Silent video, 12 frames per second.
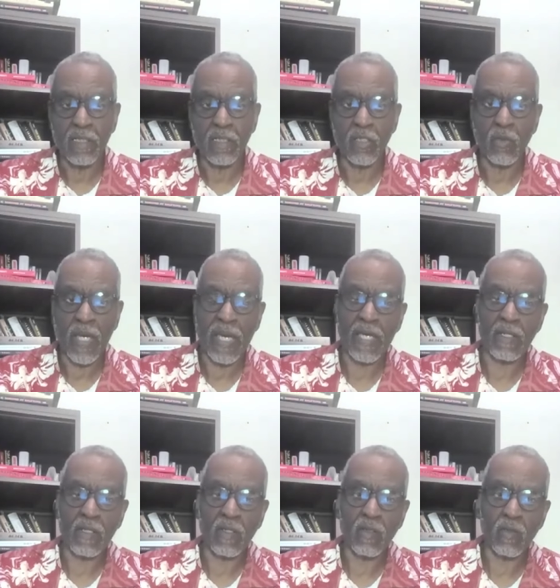you
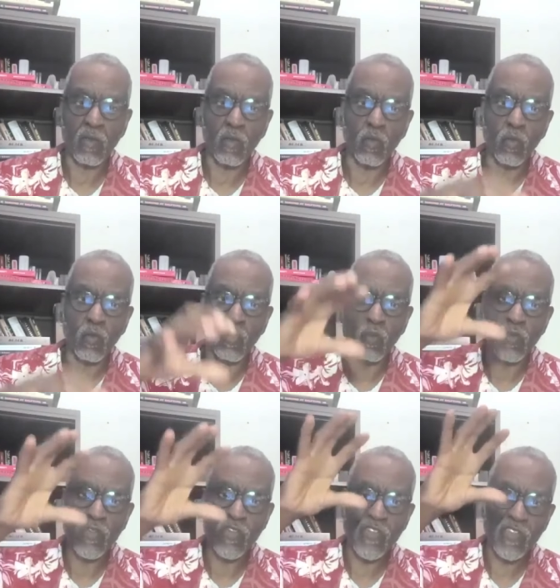had
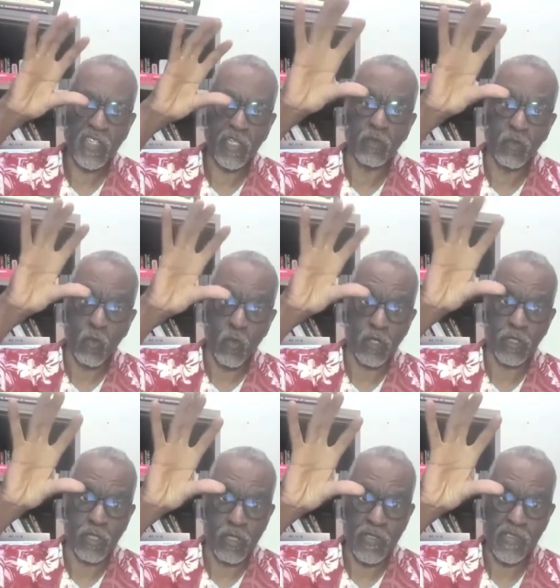skilled
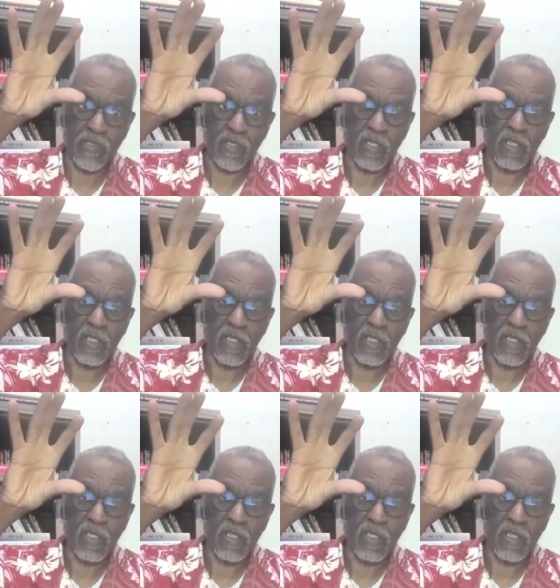workers,